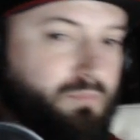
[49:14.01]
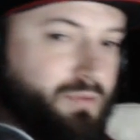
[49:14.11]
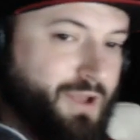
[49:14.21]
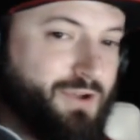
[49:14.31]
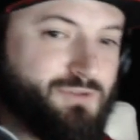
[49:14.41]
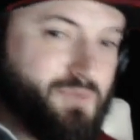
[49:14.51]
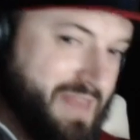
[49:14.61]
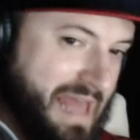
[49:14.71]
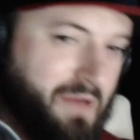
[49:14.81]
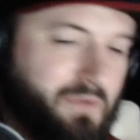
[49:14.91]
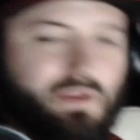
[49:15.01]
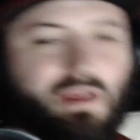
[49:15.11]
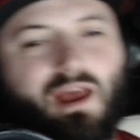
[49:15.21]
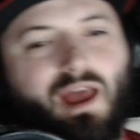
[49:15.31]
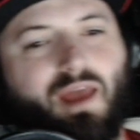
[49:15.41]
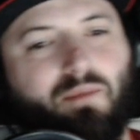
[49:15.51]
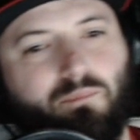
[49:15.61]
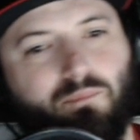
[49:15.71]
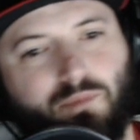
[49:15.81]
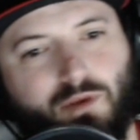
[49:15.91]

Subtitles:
players without, and,